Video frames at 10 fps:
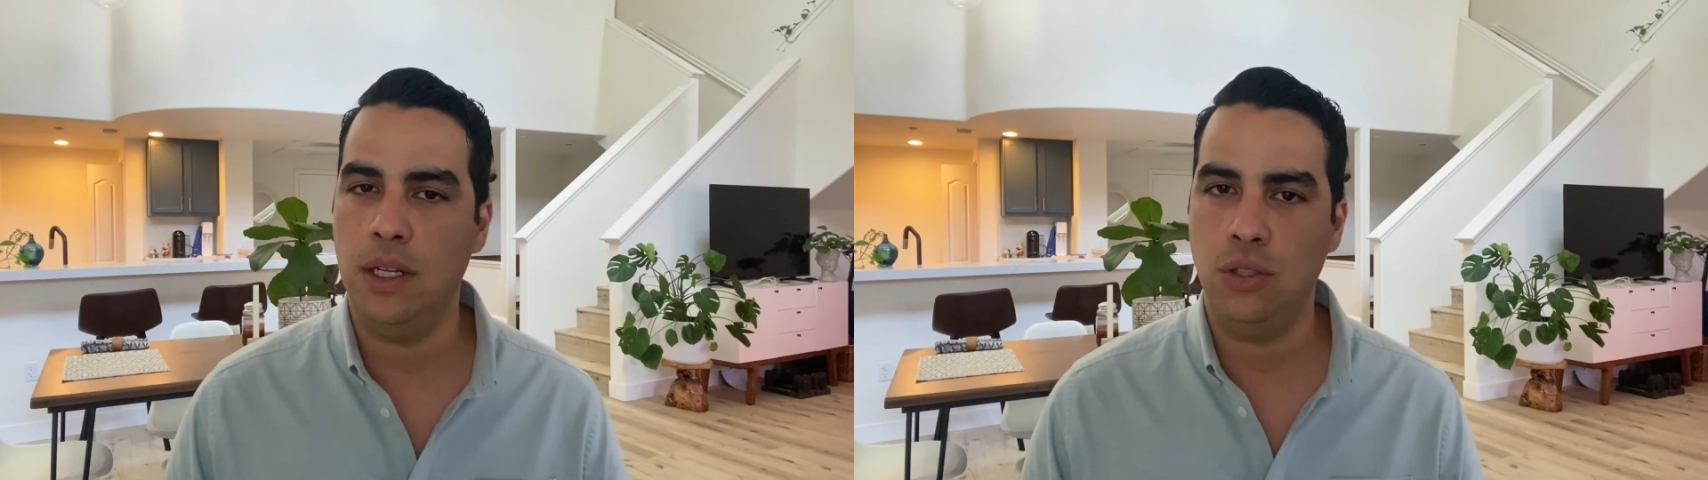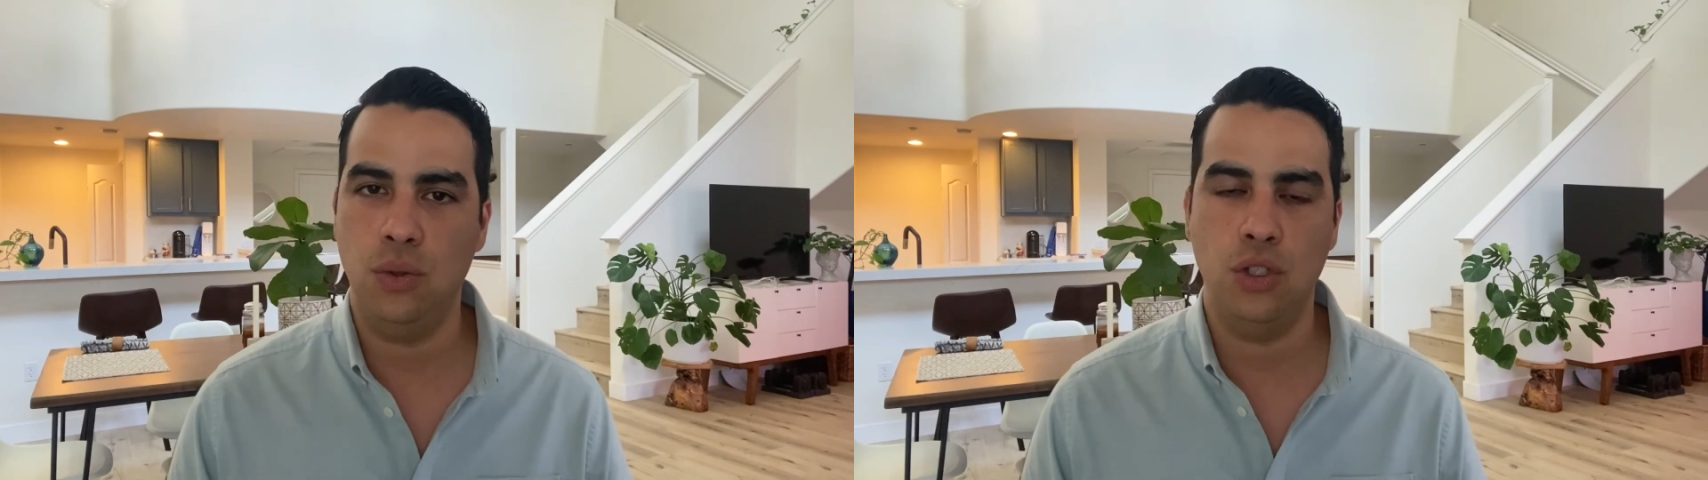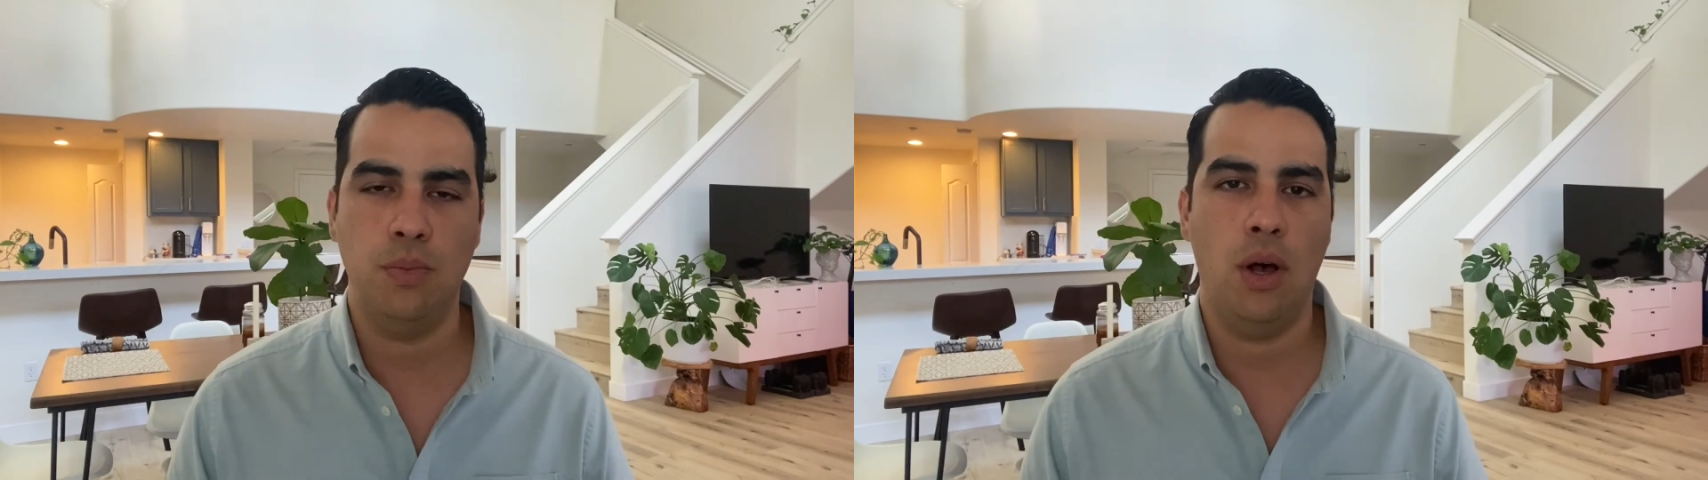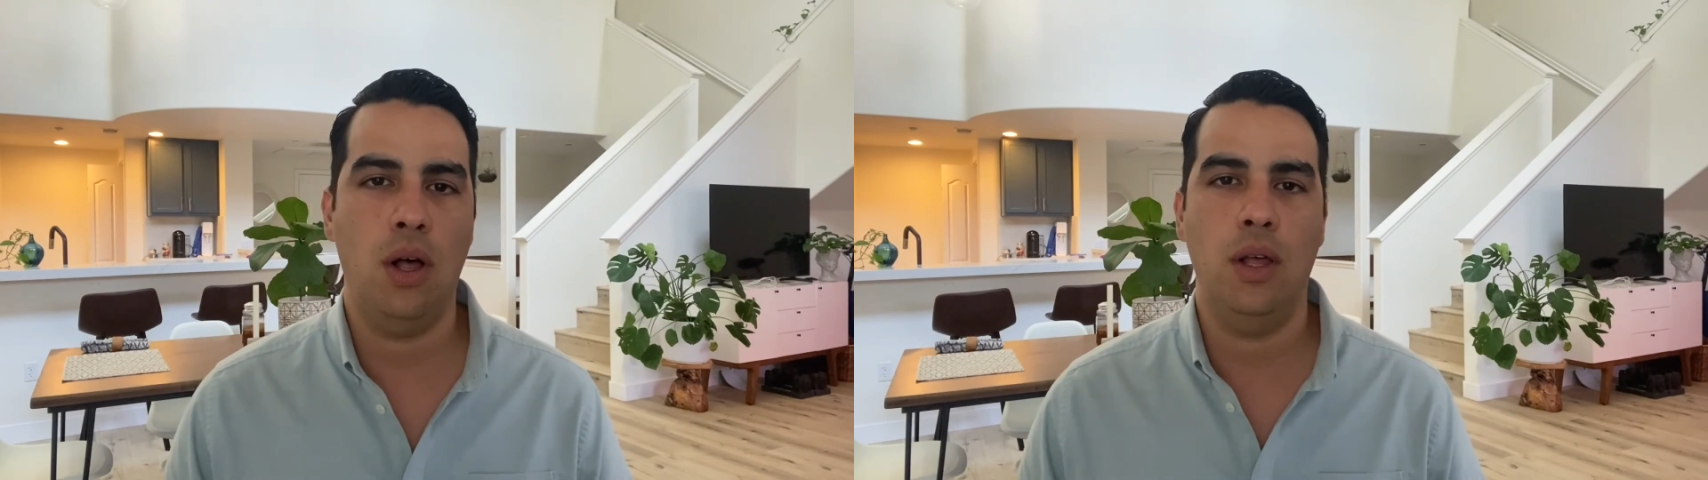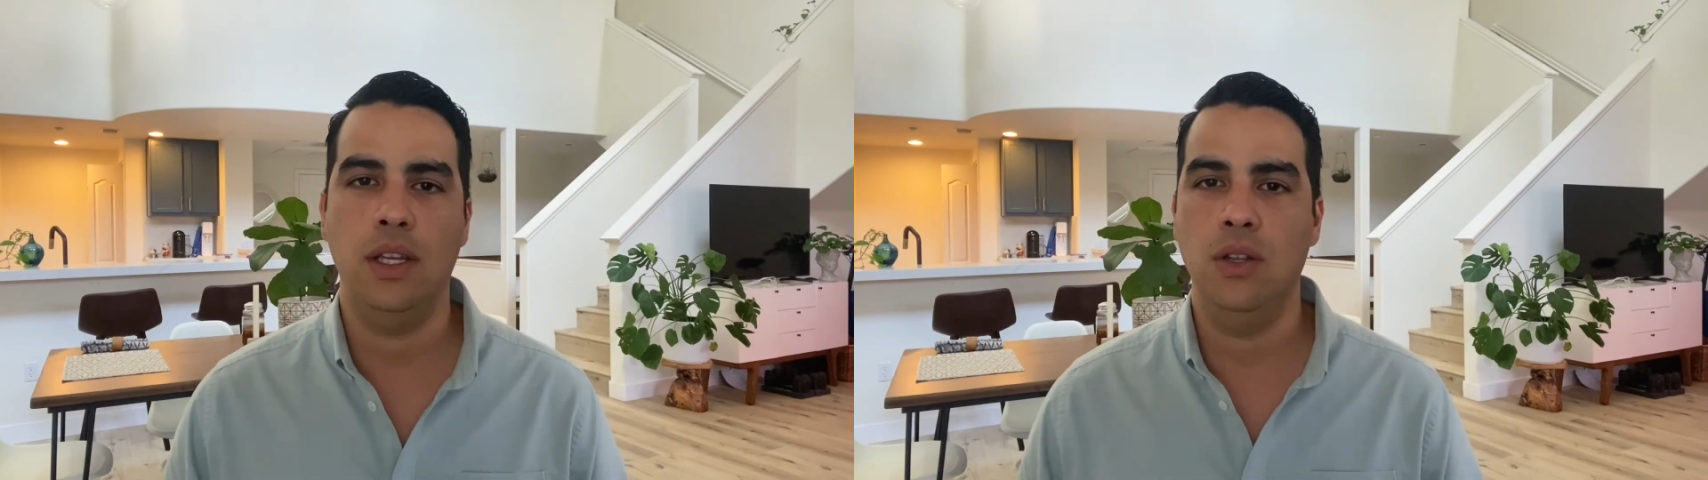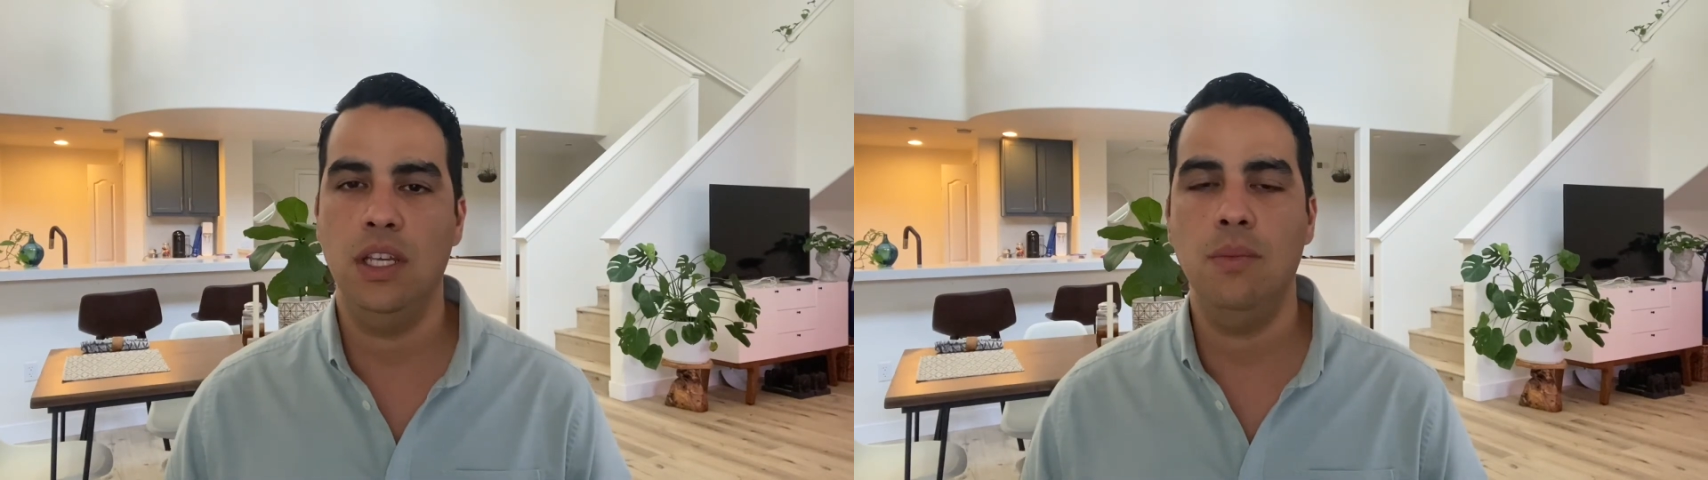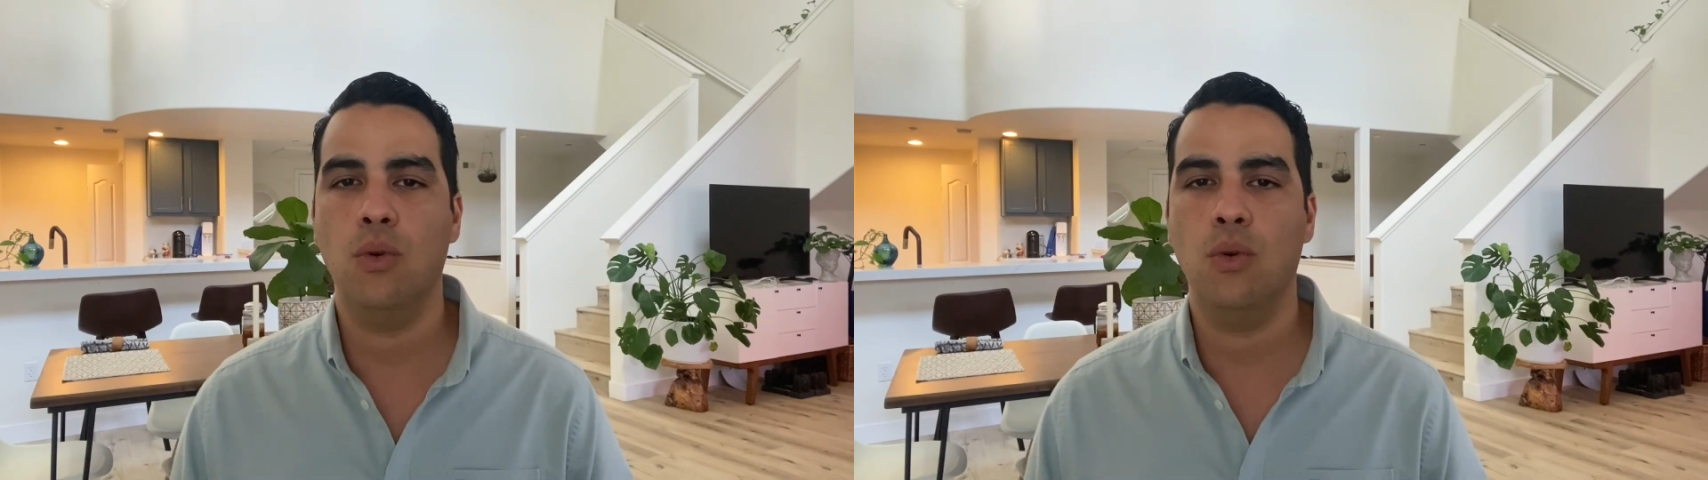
is too small and you need